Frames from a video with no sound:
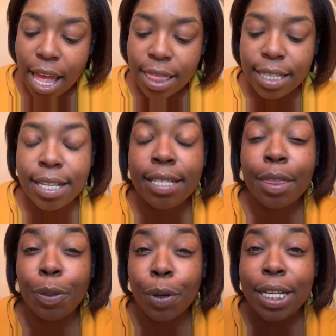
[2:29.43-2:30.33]
This is
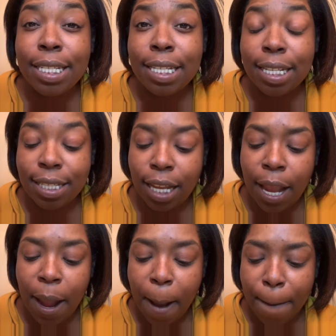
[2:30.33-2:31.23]

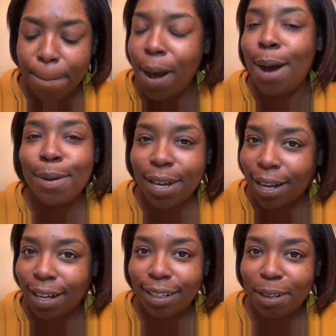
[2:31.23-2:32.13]
360
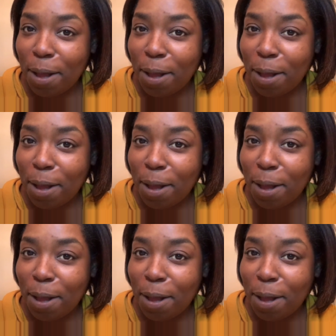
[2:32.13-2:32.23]
Mocha.